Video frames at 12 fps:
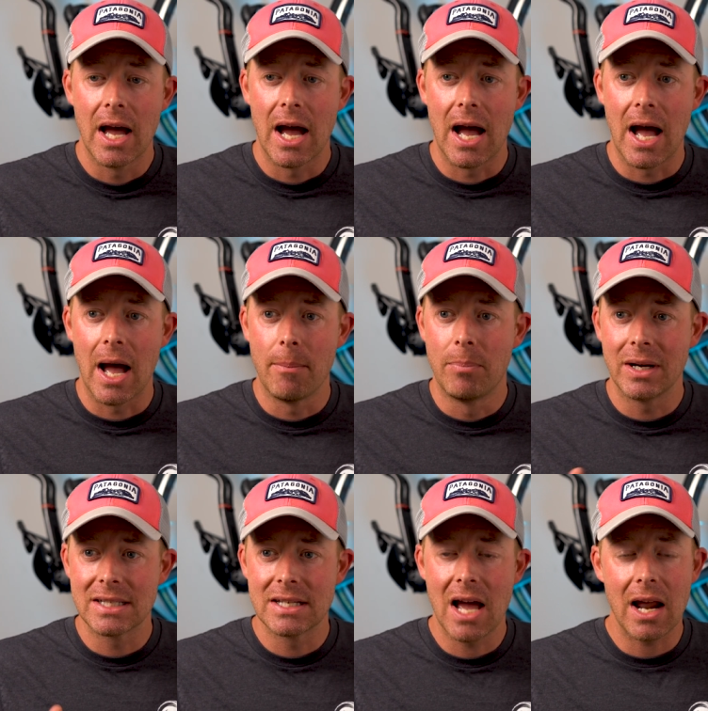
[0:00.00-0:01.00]
uh, but
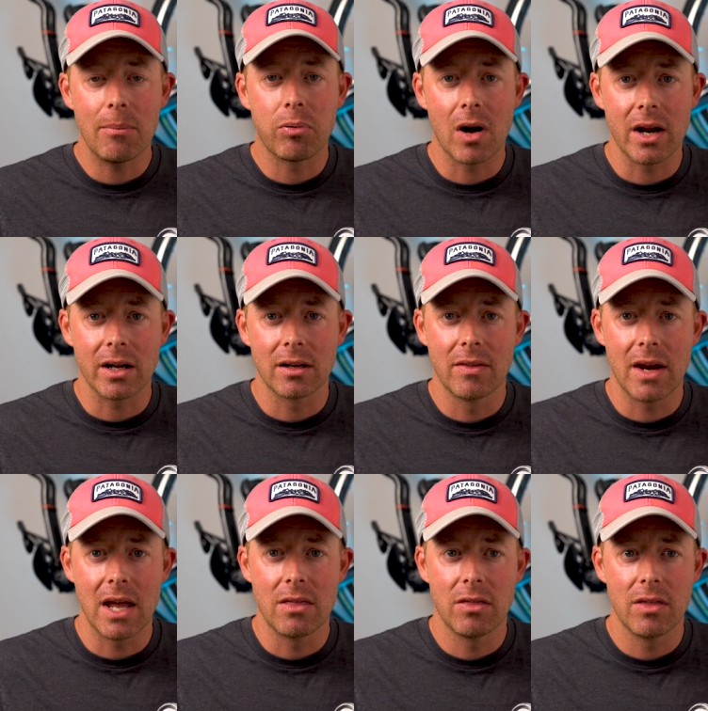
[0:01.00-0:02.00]
it's not a product that
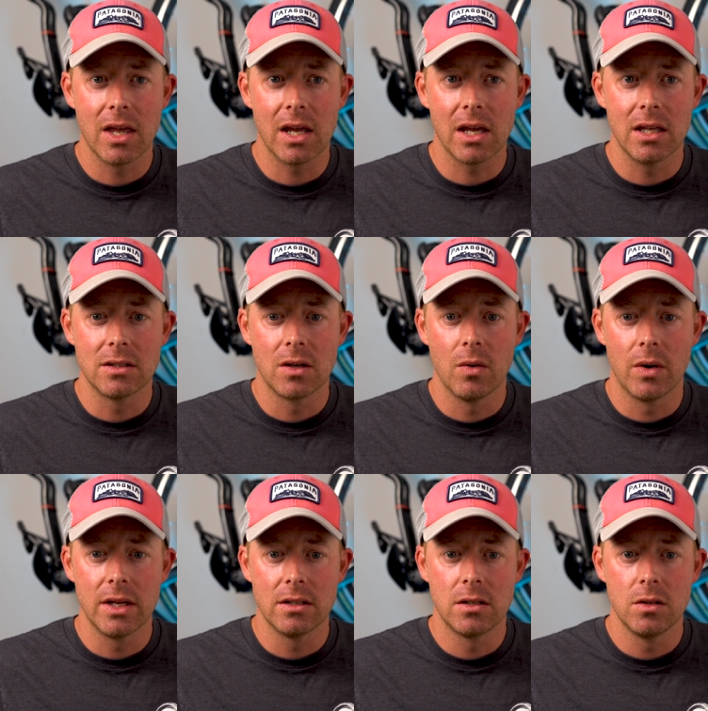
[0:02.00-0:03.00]
I think is
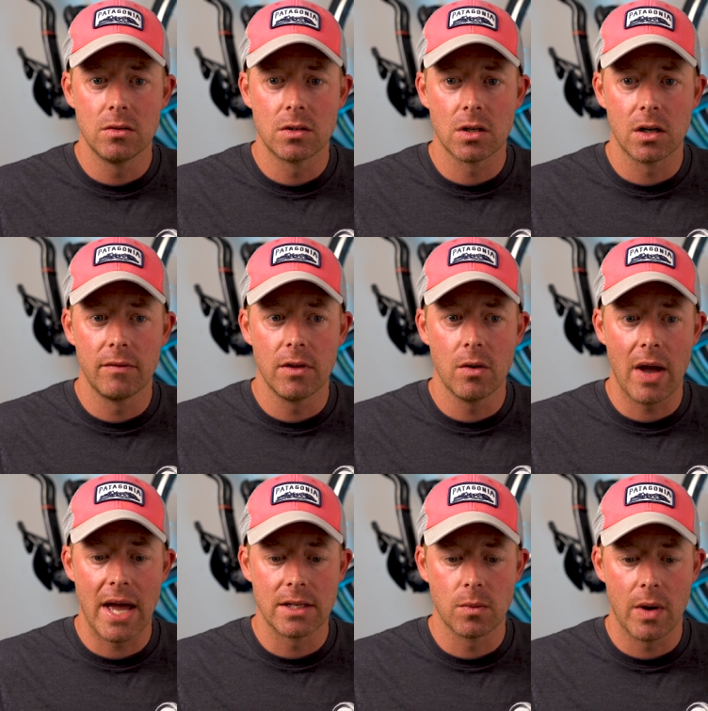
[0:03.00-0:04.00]
going to serve you
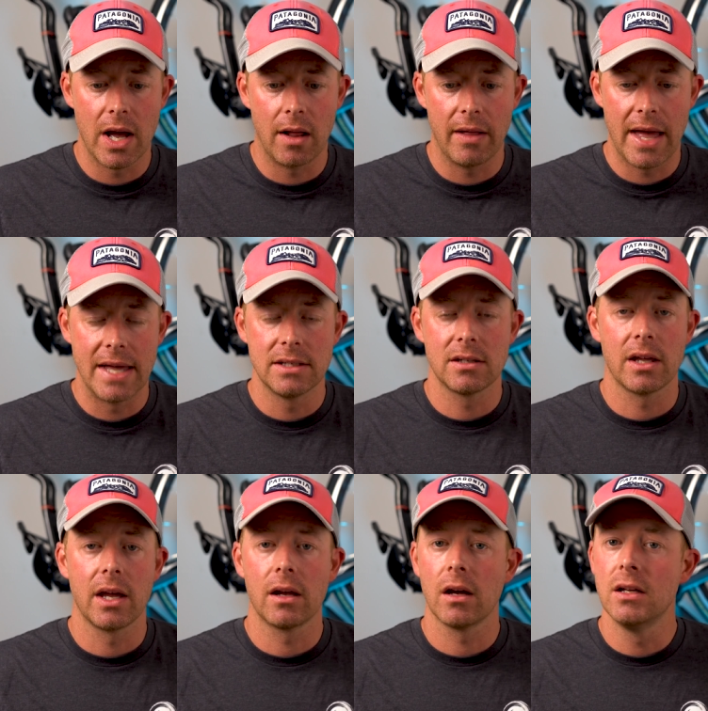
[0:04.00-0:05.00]
as well as
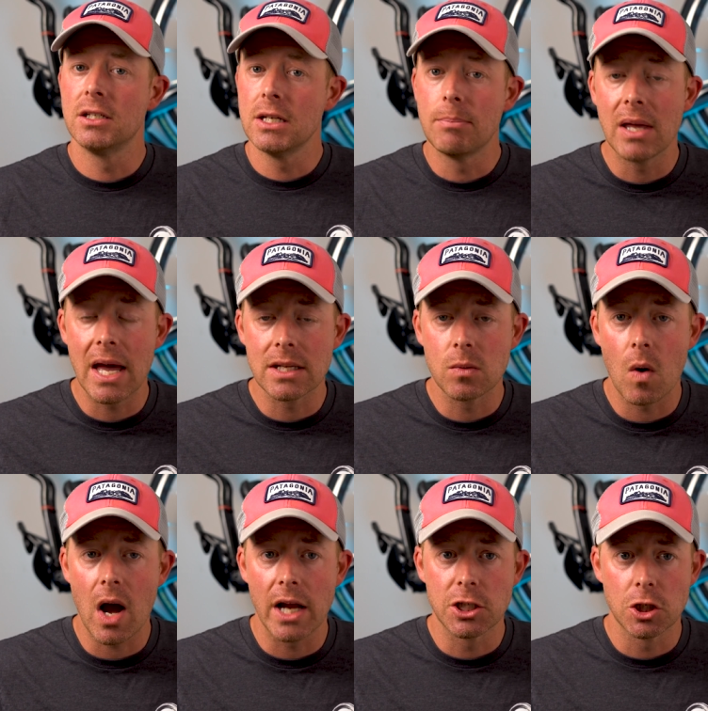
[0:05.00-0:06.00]
like a GPS
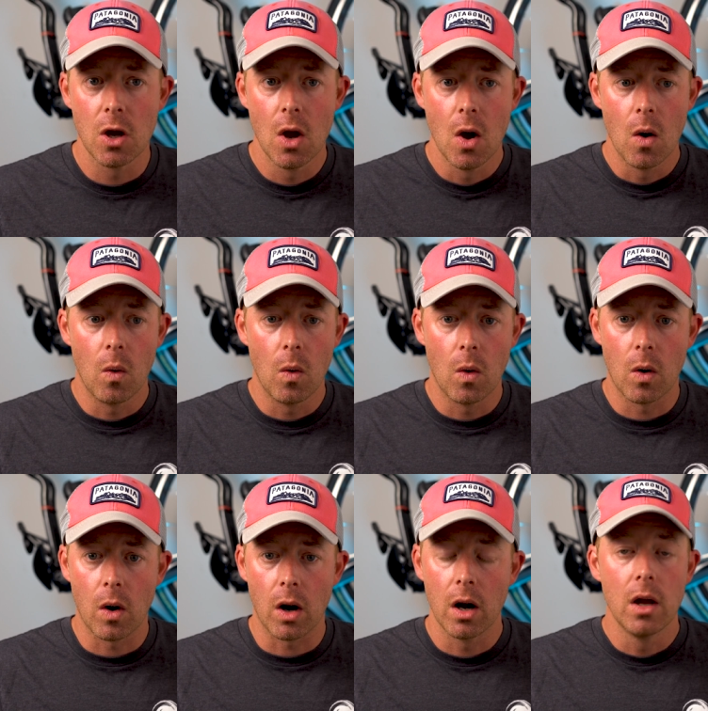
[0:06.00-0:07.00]
watch
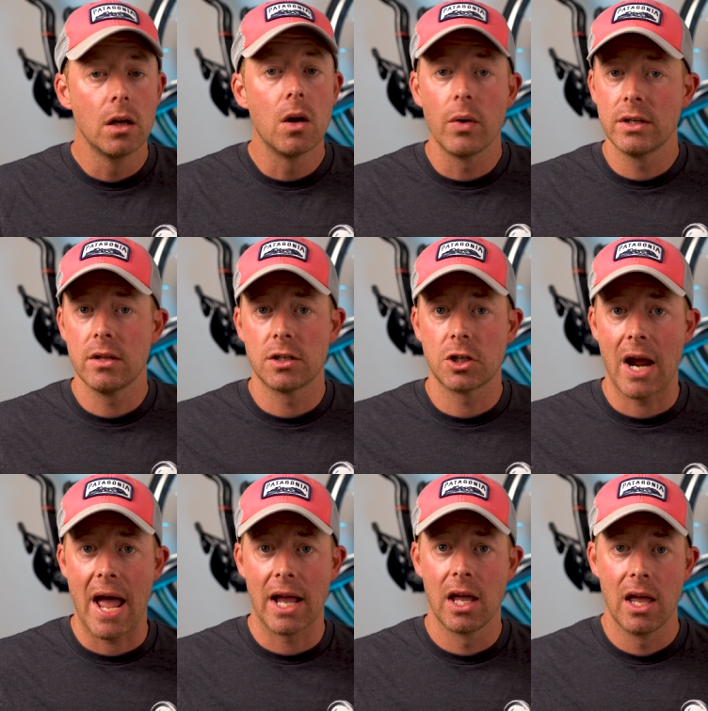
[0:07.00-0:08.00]
or going to the
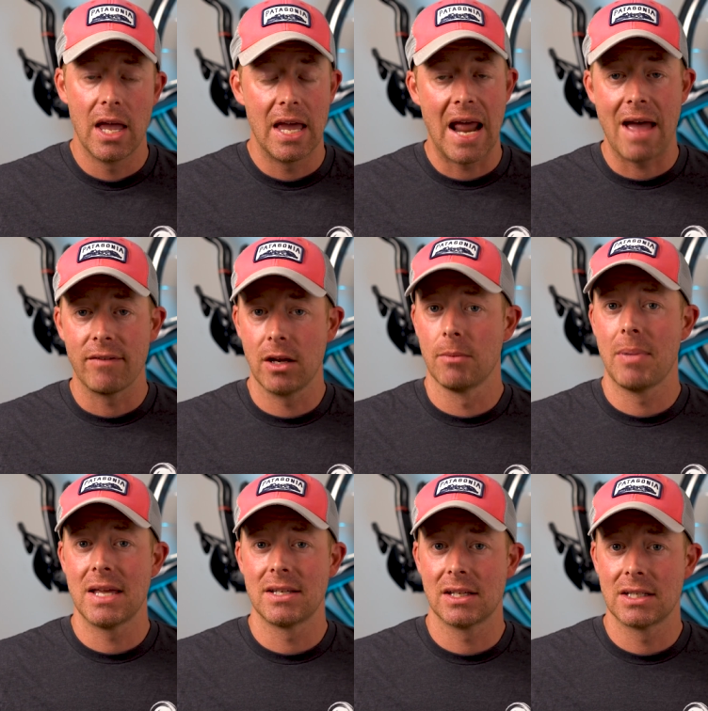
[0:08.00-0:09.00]
track and having your
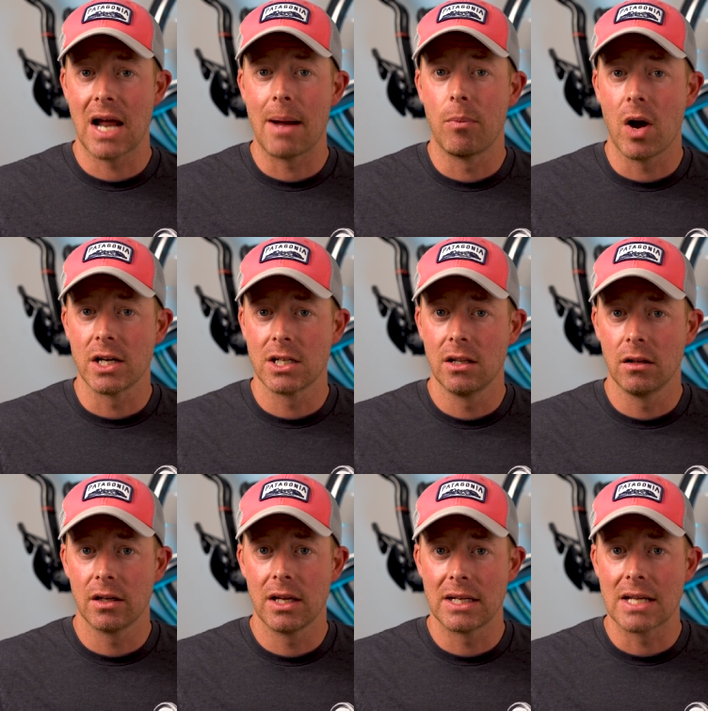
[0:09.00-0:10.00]
basic stopwatch and
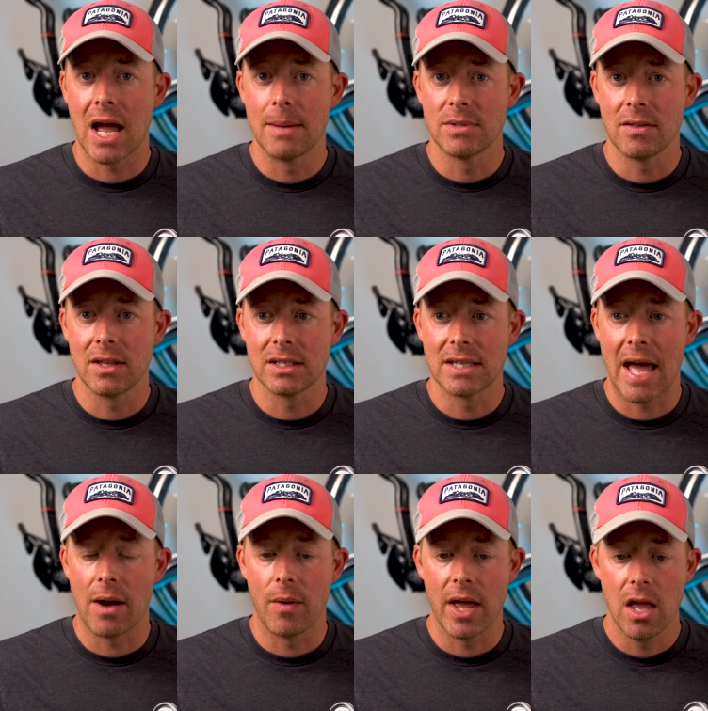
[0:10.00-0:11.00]
looking at times and things
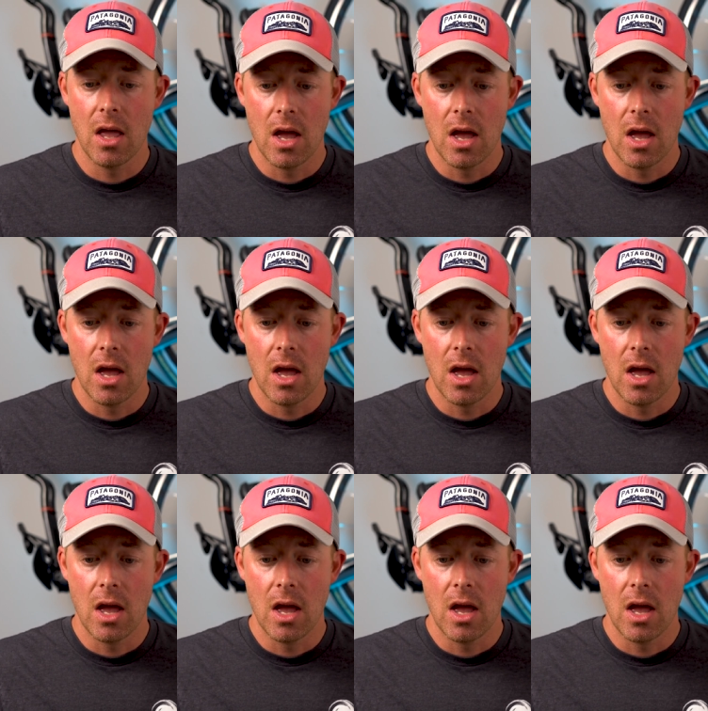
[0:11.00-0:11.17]
that way.